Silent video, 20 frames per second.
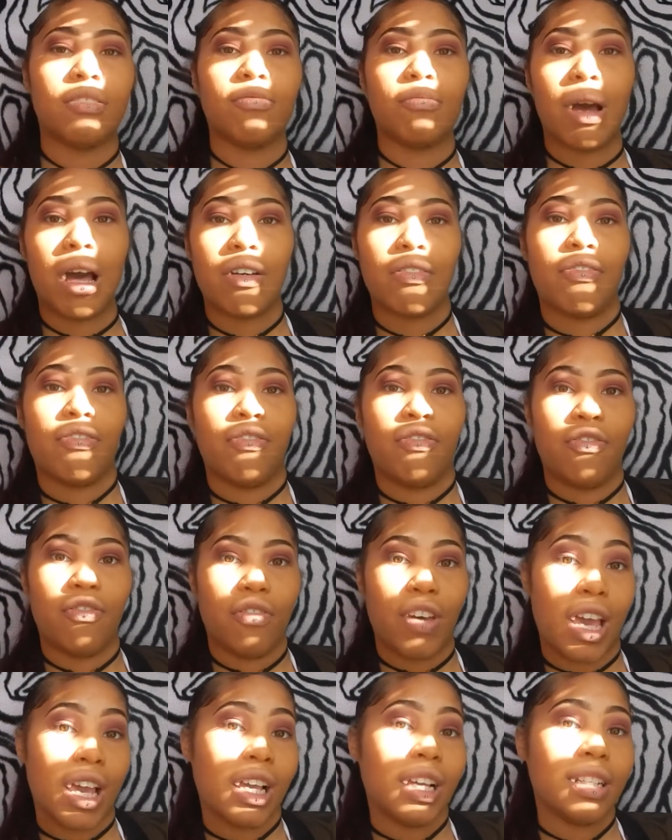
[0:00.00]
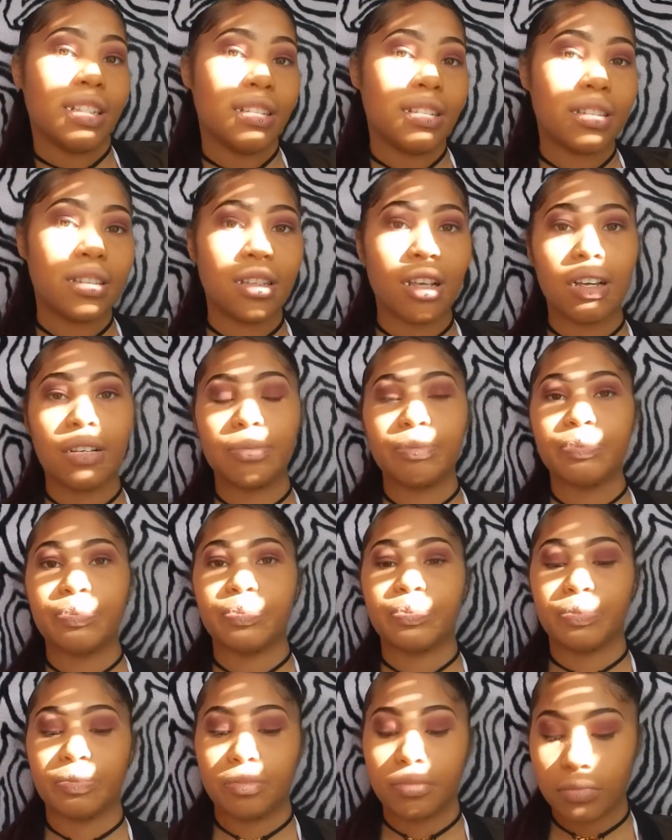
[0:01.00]
of my face.
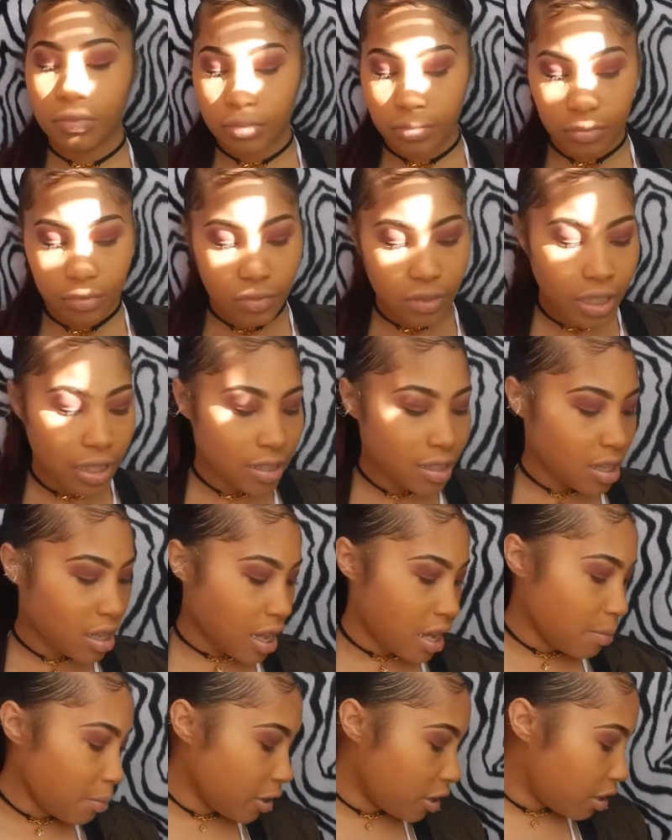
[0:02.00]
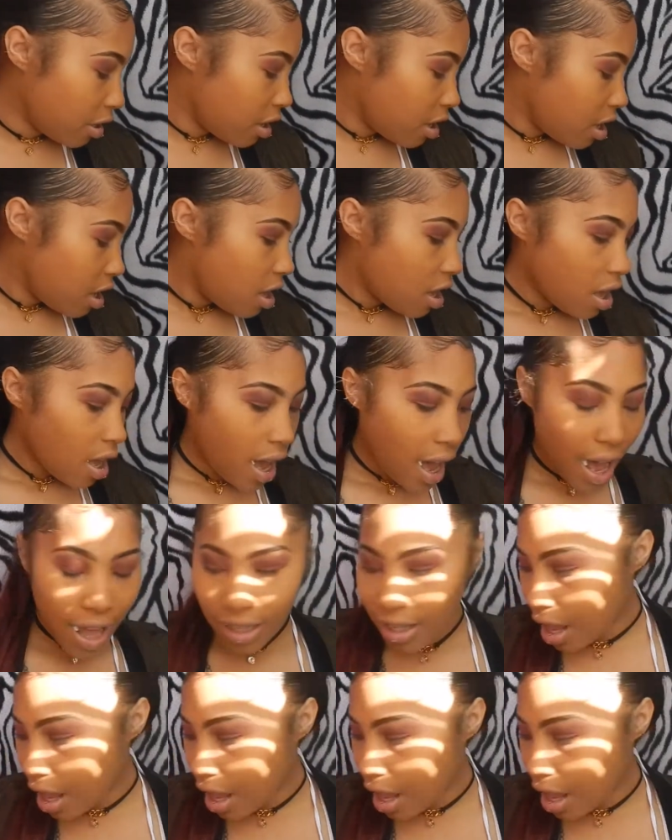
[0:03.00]
Disclaimer, I